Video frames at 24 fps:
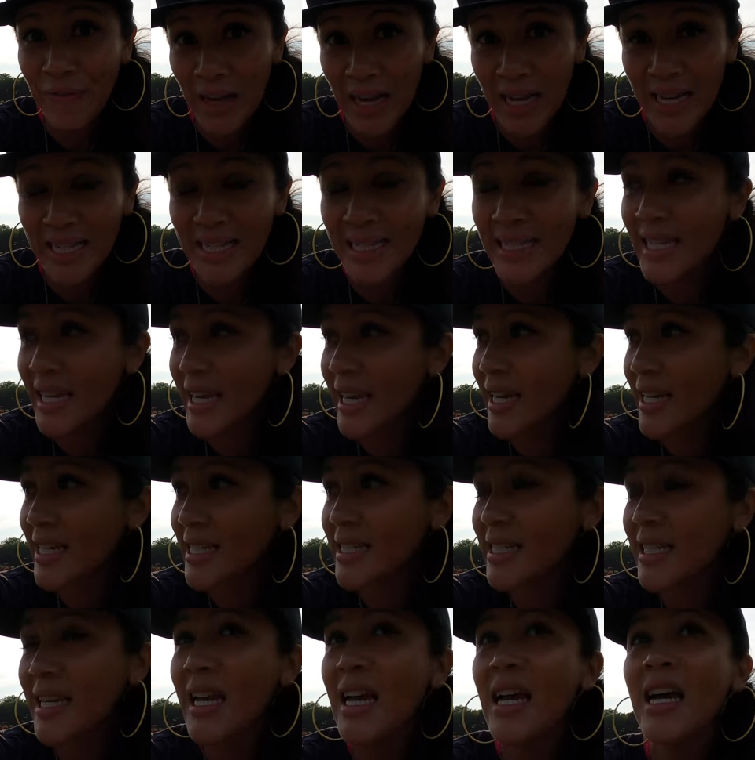find
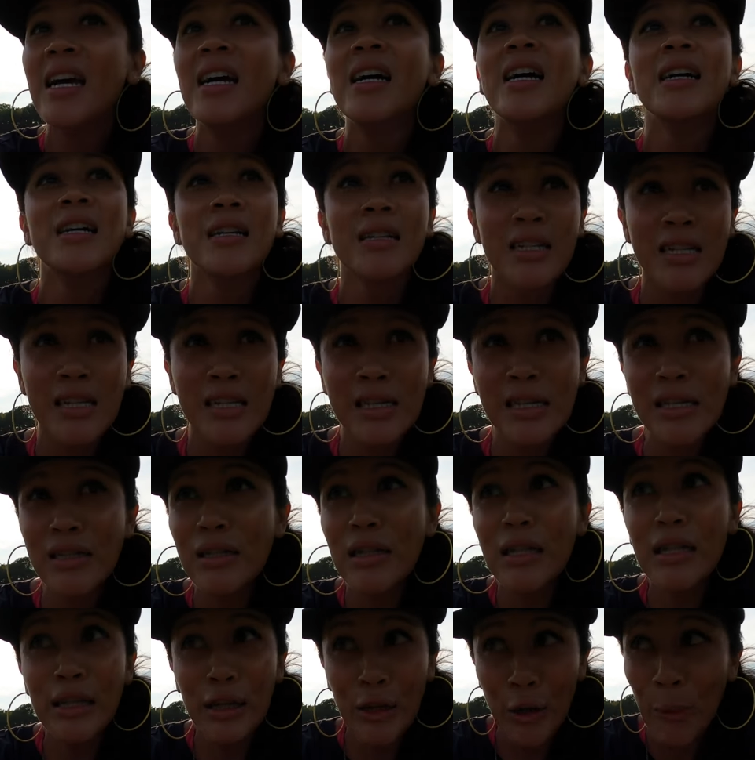and
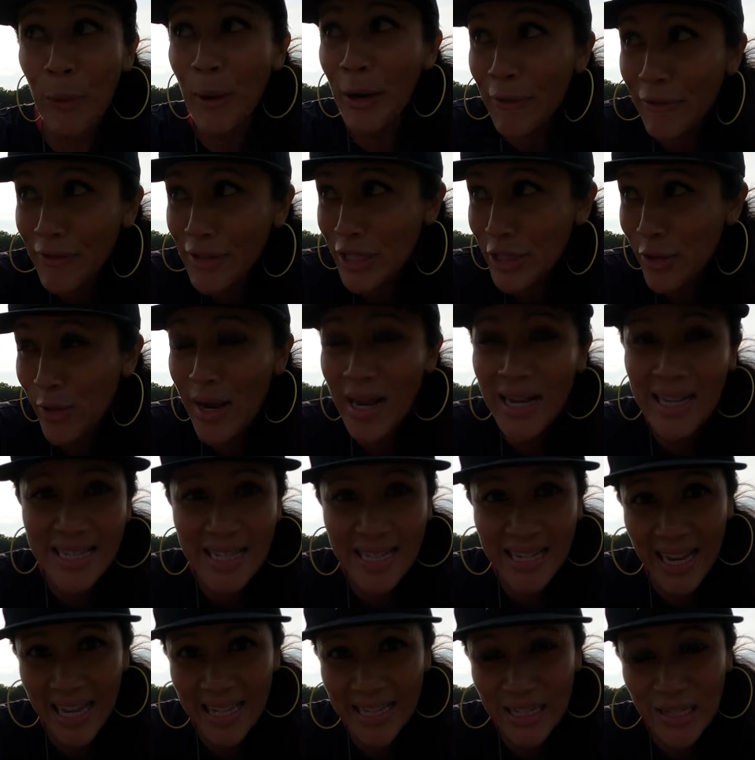still a little bit of a trek
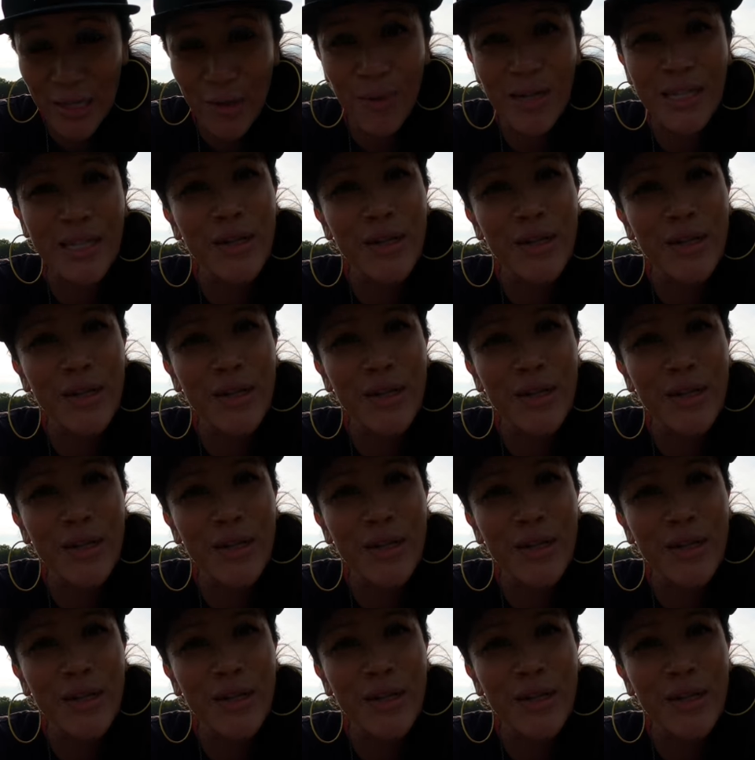to get to.